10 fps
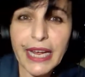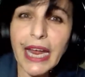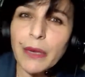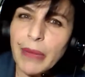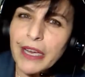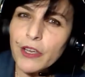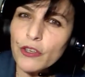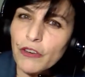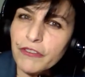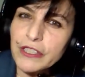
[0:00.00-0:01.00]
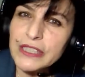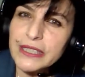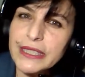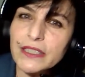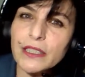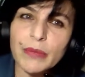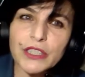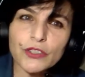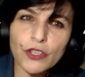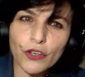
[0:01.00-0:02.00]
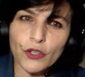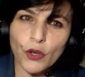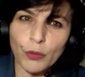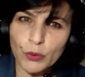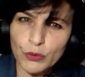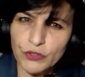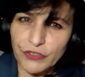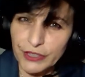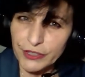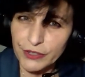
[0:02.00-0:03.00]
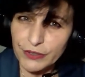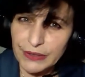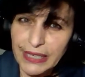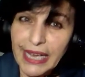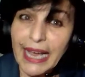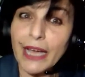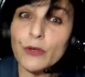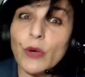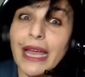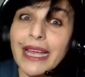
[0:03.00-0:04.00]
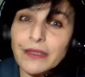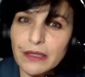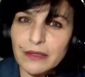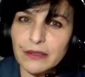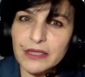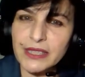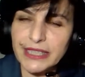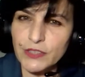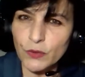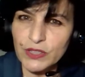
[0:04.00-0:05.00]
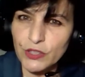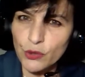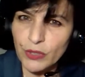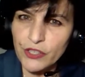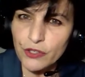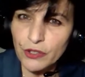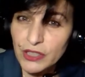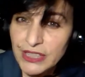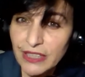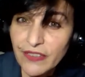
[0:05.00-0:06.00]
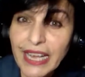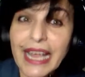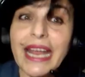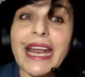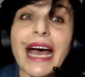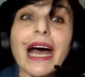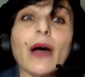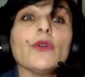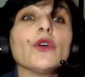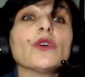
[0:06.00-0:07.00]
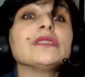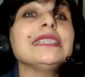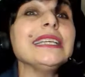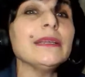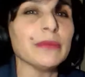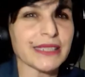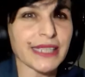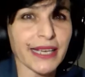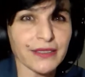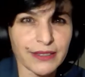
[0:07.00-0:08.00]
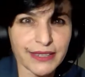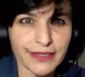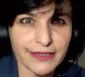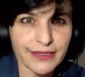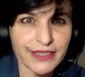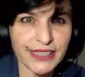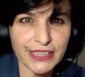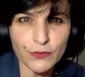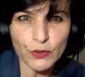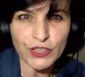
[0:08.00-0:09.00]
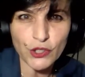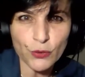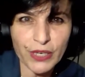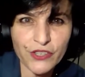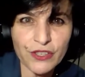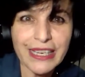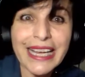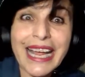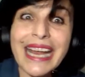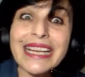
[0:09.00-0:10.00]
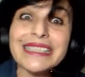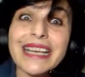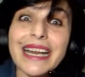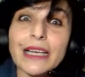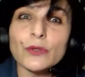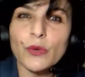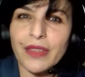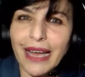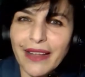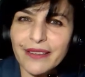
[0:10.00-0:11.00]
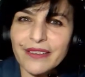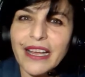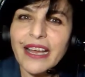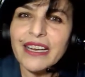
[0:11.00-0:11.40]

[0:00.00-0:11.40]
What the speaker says: And making your first need to monitor your mood first, how you handle stressful situation yourself, and how your team is handling stressful situation, and interact with other,